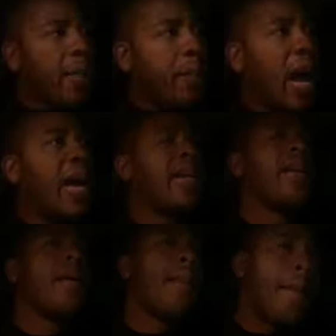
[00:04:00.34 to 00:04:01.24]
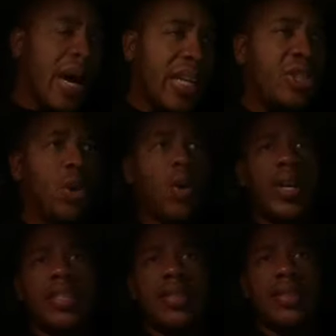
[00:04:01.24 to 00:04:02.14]
body, my
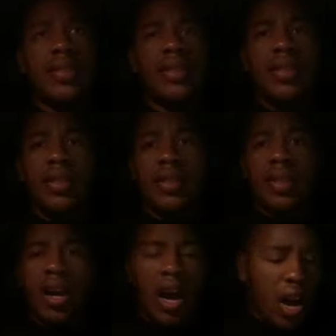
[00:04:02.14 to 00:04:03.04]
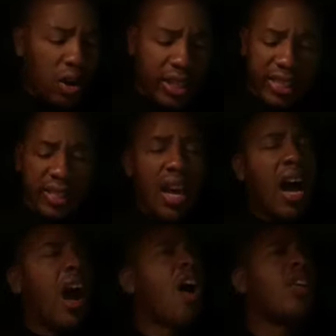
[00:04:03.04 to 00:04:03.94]
choice. All of this,
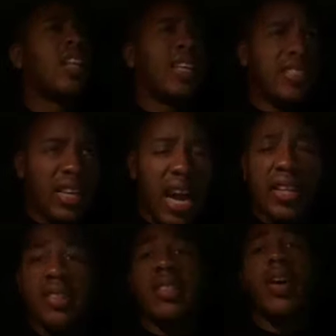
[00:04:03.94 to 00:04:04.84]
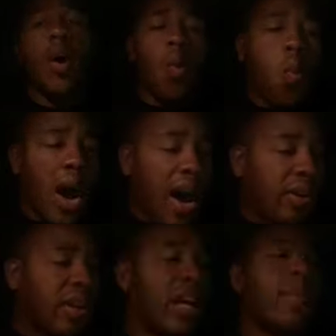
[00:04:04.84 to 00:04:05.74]
all of this nonsense
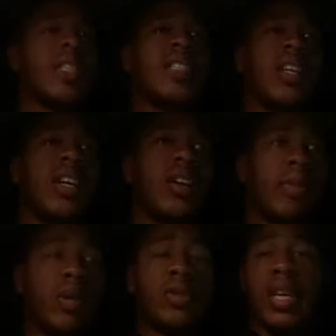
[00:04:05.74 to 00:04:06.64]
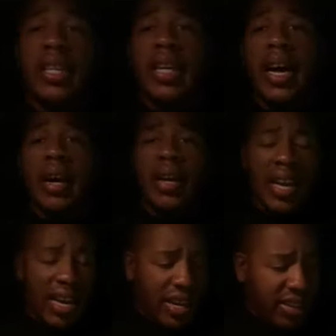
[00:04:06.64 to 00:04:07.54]
while claiming to love the Most High Yah.
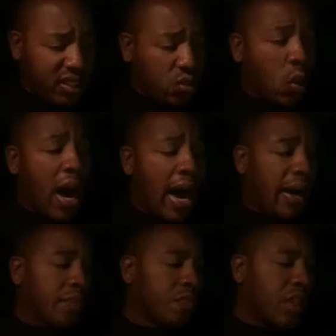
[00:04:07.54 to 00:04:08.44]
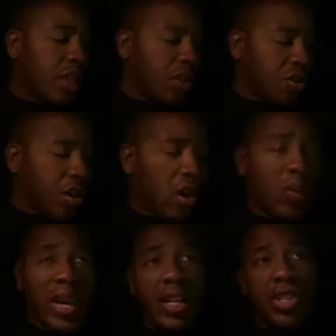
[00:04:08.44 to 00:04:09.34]
And this is why, you know,
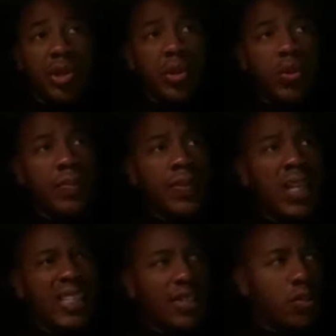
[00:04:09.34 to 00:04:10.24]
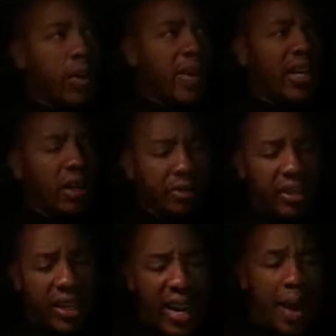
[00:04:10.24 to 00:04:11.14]
when I do, this is what make Closer
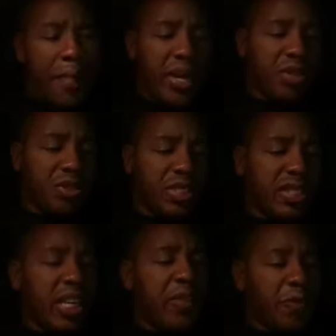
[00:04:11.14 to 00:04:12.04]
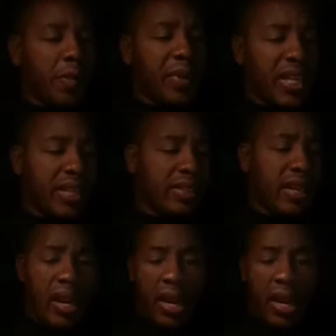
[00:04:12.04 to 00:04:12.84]
to God Ministries different because